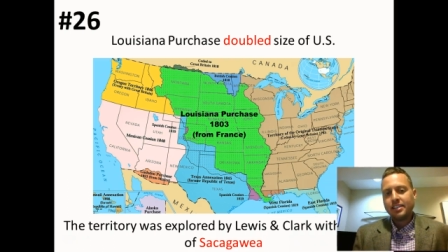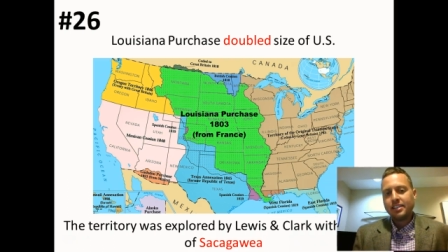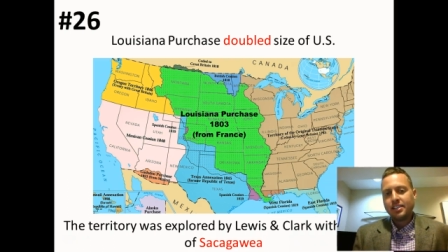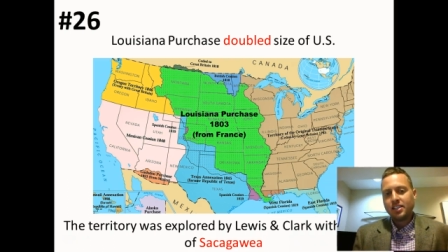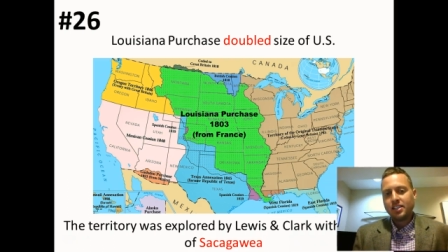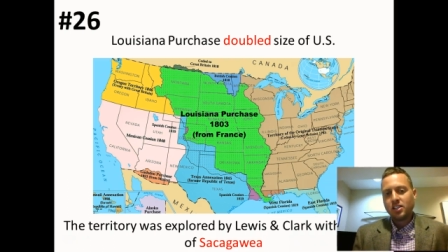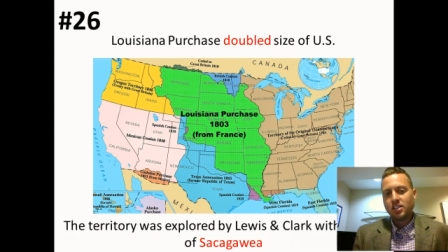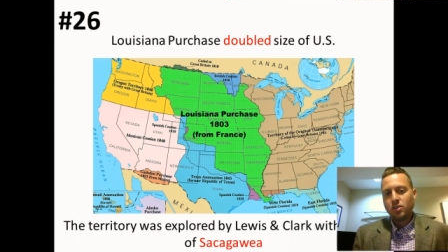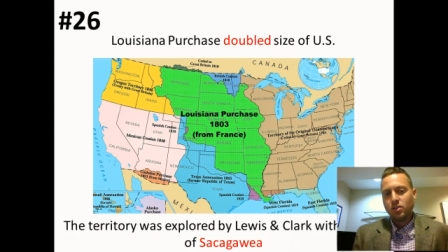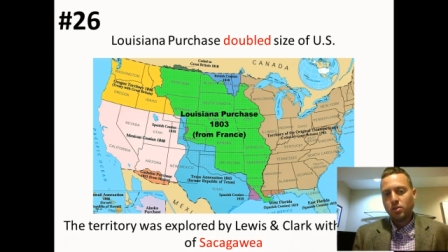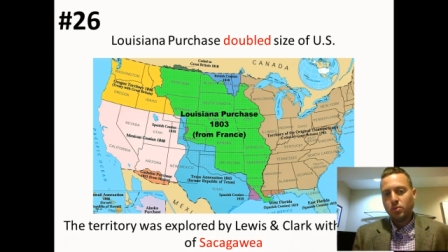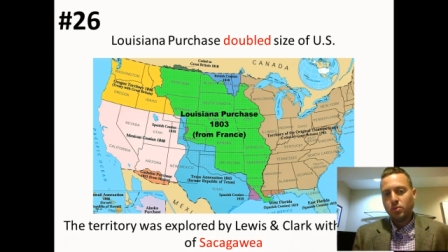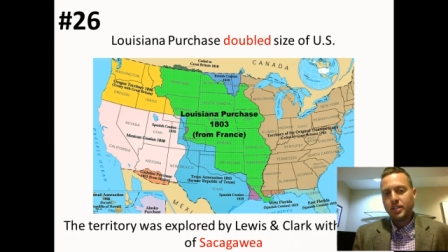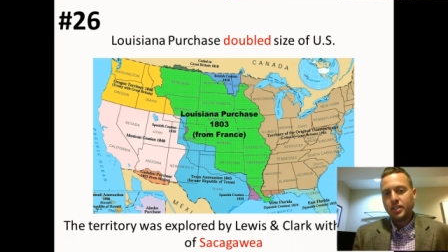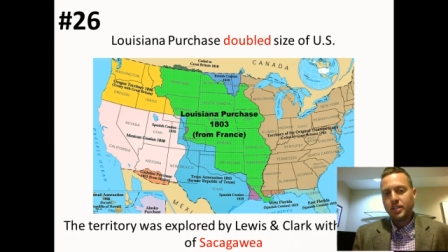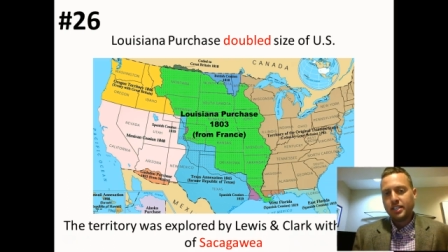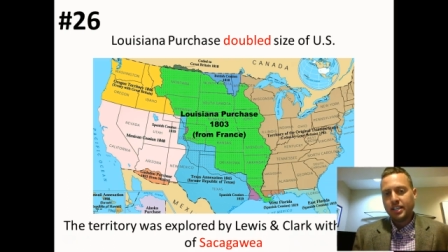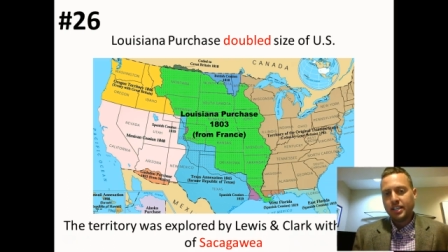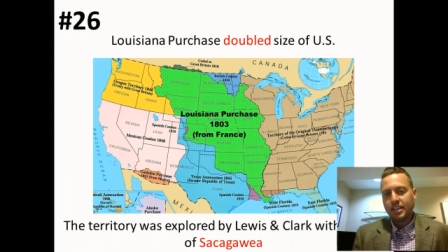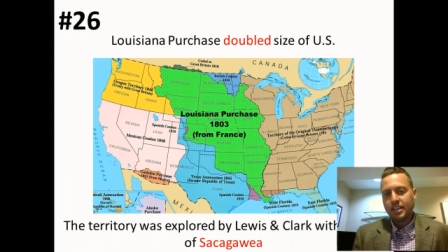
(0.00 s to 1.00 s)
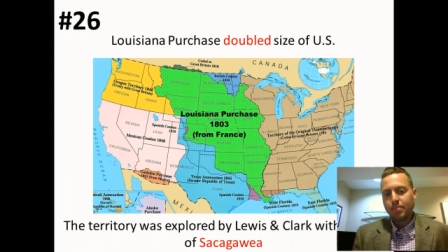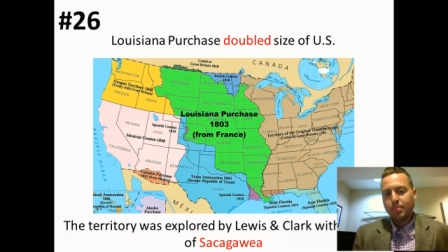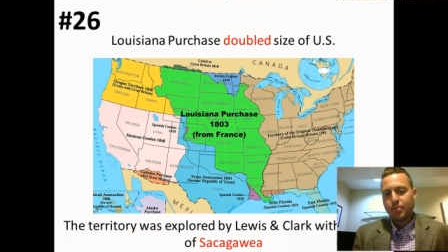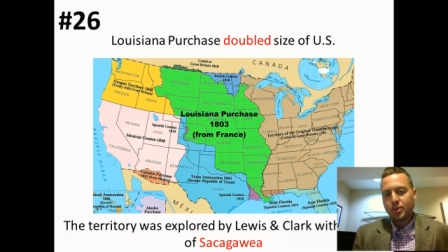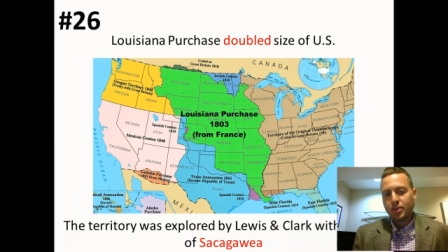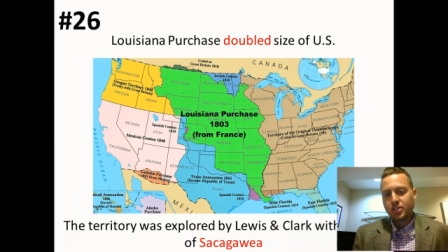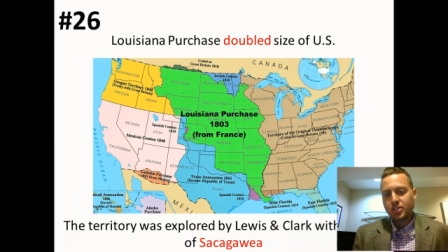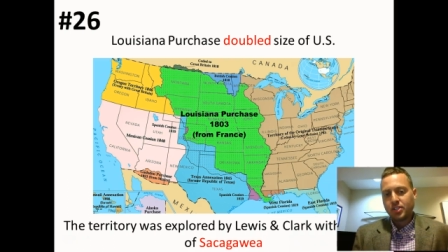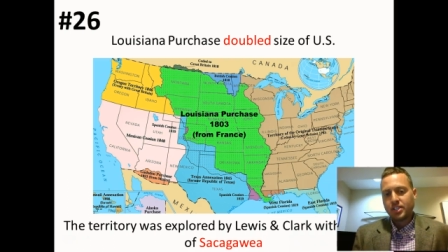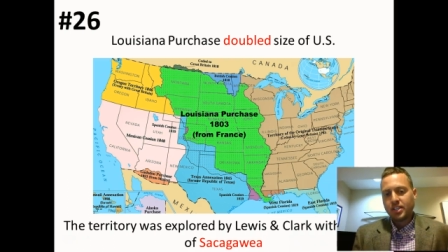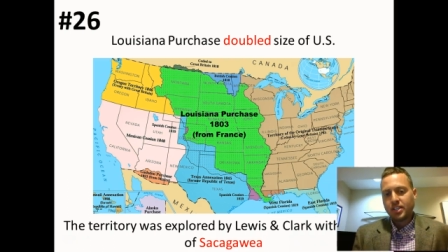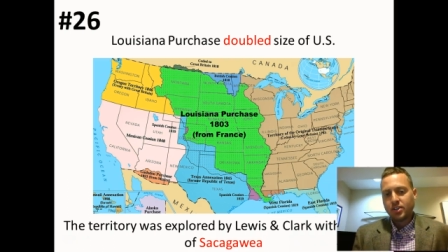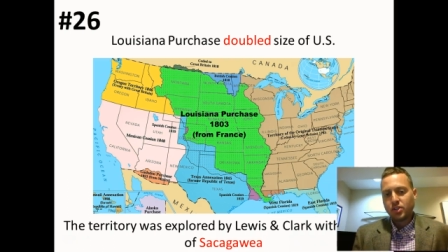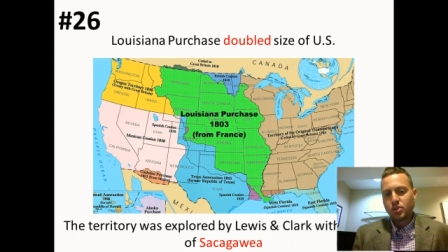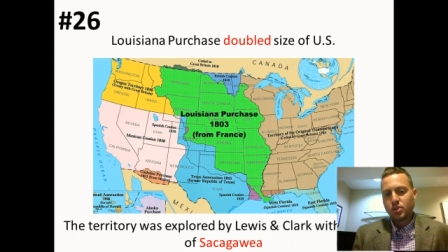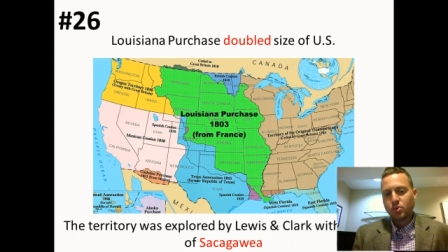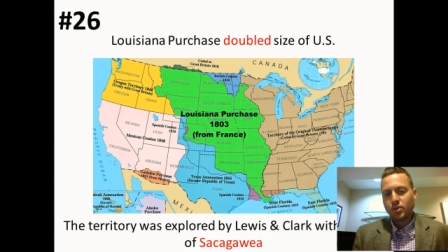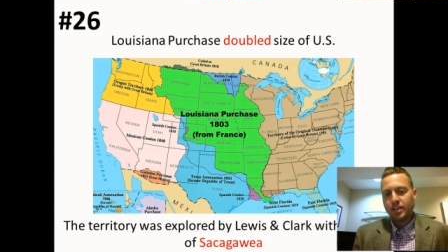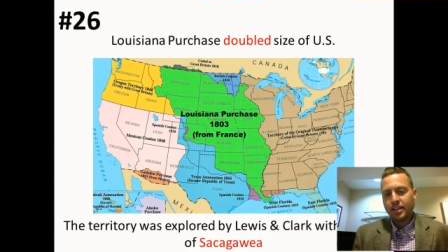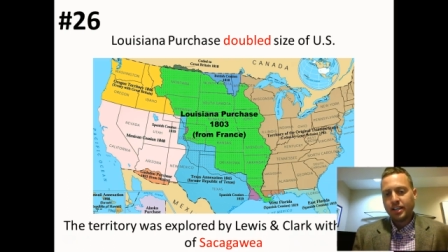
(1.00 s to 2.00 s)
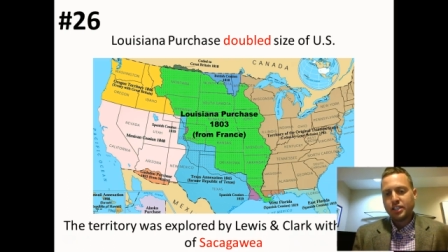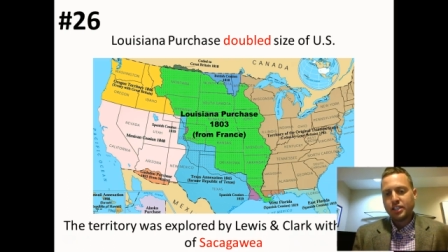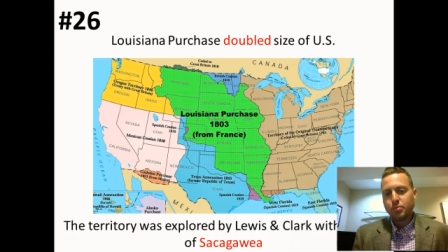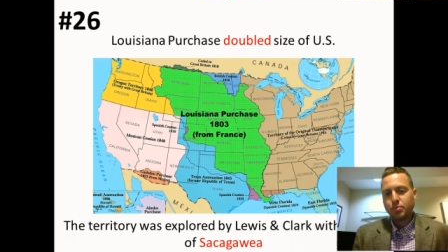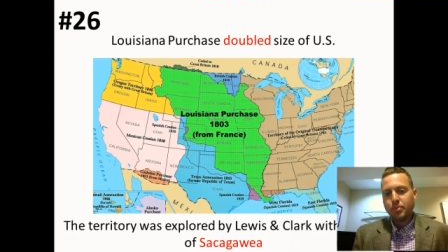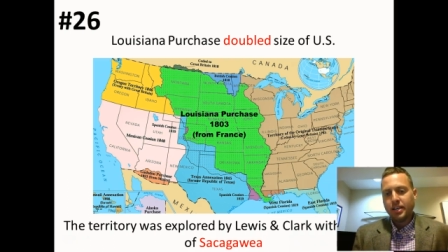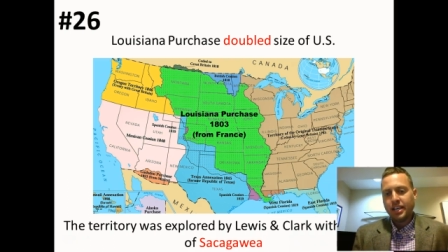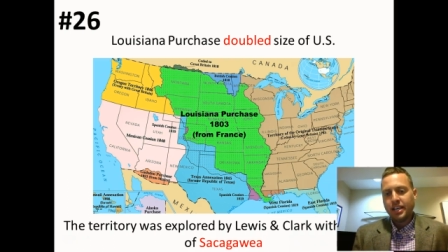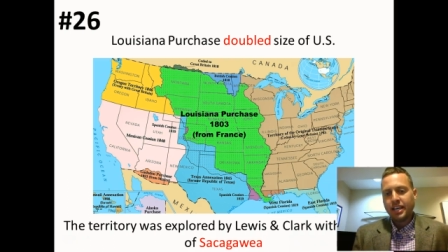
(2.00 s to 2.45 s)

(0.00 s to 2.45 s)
The Louisiana Purchase territory is being